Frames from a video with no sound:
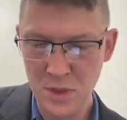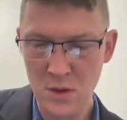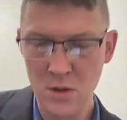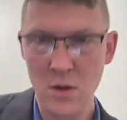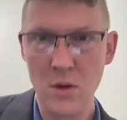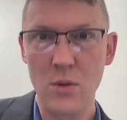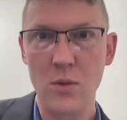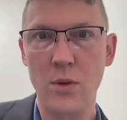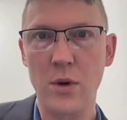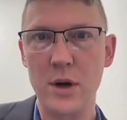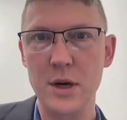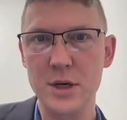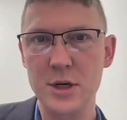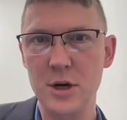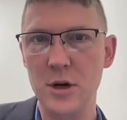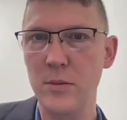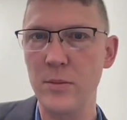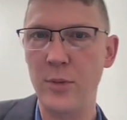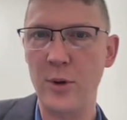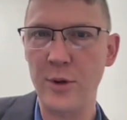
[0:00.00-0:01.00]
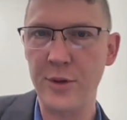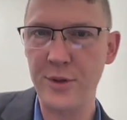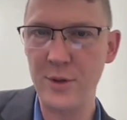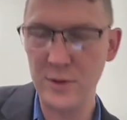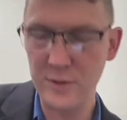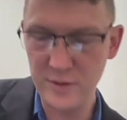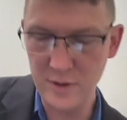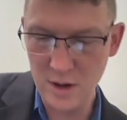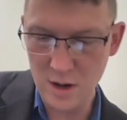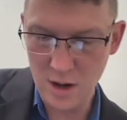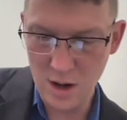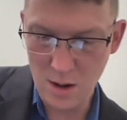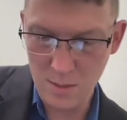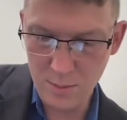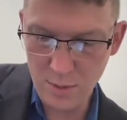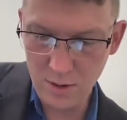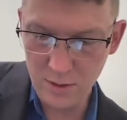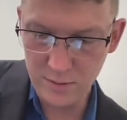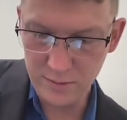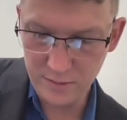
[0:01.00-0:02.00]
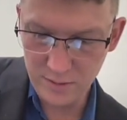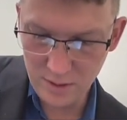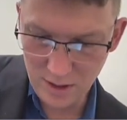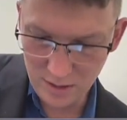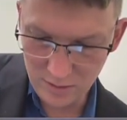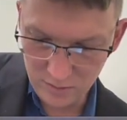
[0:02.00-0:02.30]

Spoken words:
We're going to turn both those into numbers. That's